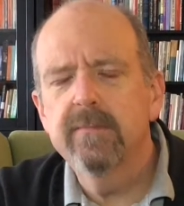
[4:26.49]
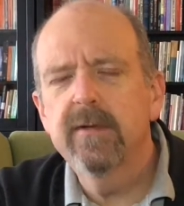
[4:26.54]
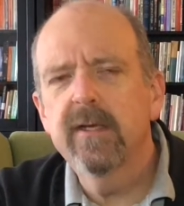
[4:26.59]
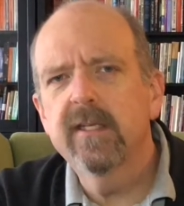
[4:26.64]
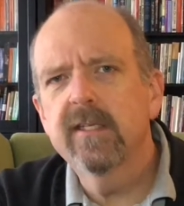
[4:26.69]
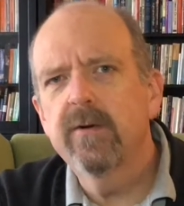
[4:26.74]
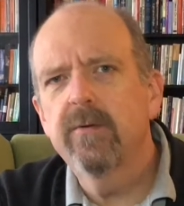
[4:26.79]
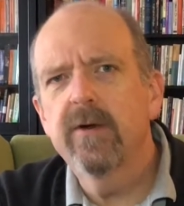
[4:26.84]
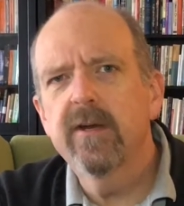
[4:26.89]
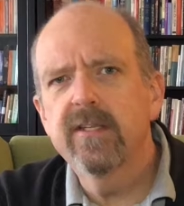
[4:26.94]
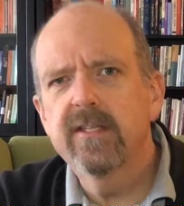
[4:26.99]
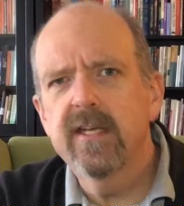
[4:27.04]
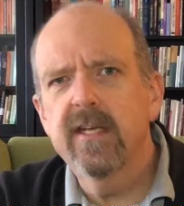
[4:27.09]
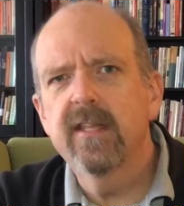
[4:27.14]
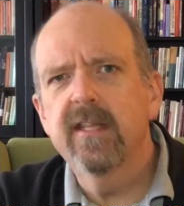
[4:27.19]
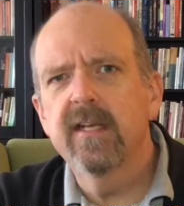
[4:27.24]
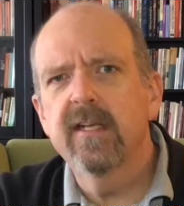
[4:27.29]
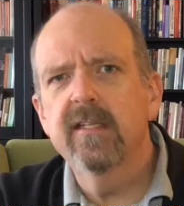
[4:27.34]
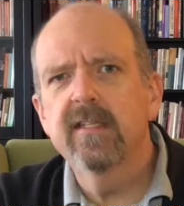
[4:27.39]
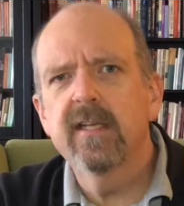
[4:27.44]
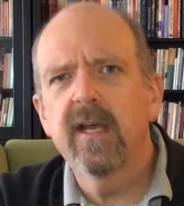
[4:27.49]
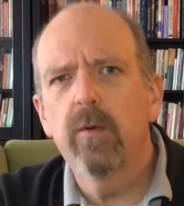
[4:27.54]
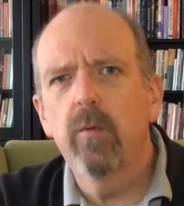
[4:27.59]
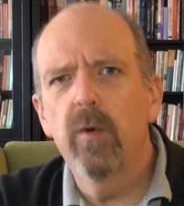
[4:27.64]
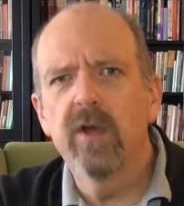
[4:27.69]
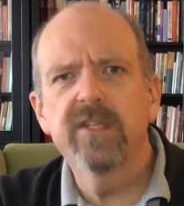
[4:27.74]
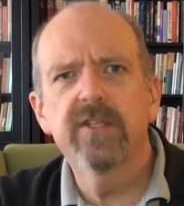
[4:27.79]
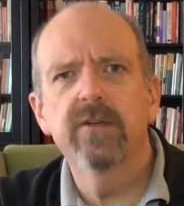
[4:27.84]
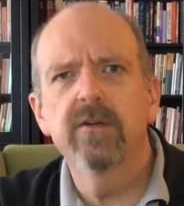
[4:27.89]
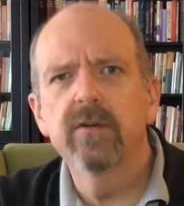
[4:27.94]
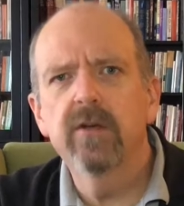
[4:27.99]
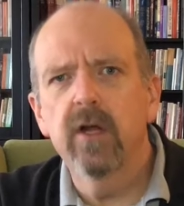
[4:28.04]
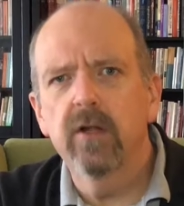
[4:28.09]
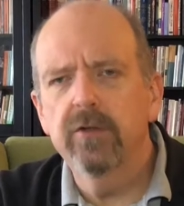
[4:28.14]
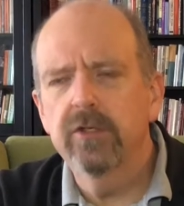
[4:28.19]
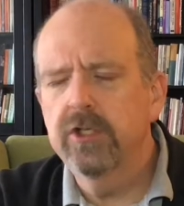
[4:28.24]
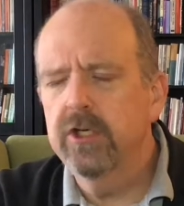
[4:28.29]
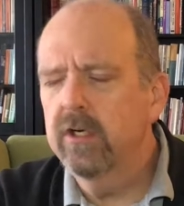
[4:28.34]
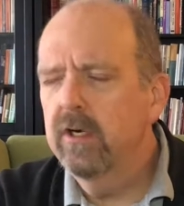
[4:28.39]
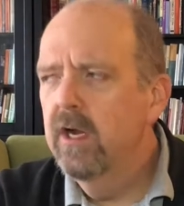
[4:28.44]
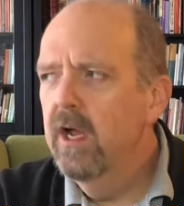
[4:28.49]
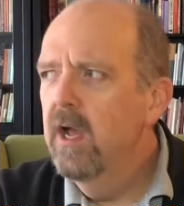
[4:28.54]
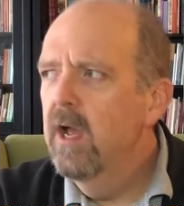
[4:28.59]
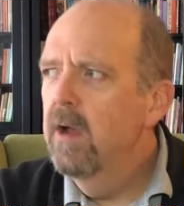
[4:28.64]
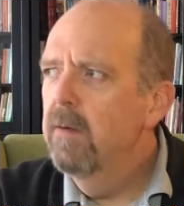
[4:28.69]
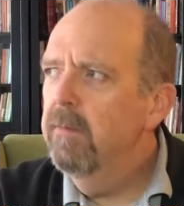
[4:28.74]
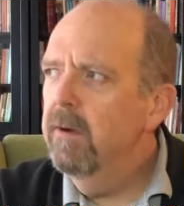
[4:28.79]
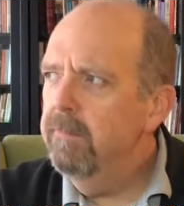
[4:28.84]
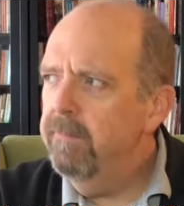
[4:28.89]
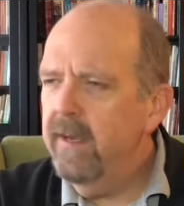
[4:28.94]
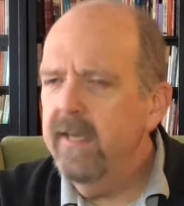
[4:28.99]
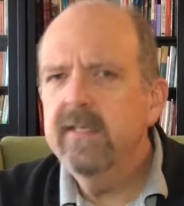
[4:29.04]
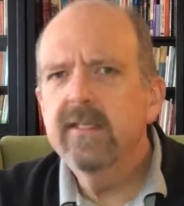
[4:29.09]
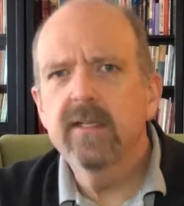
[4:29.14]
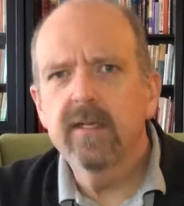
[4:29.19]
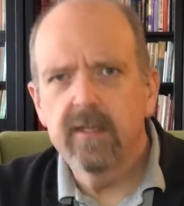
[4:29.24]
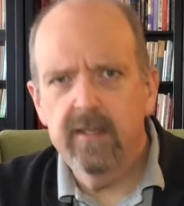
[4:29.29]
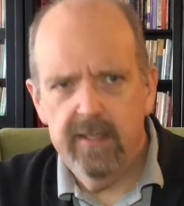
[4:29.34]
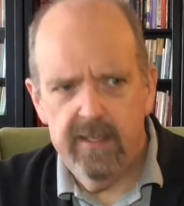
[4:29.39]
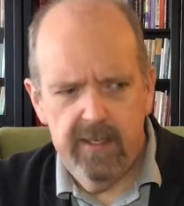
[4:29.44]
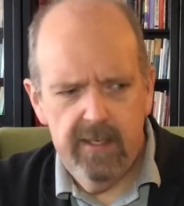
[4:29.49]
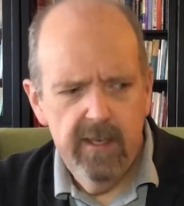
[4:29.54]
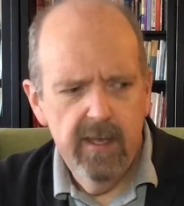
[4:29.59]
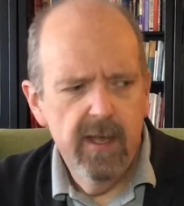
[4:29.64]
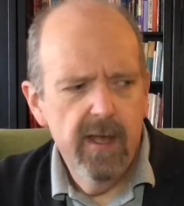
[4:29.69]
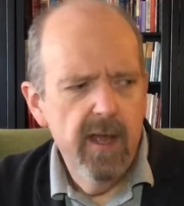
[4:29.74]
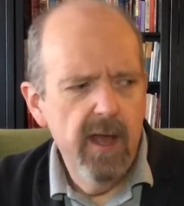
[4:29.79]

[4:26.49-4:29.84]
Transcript: because I want to say things like Western culture, but basically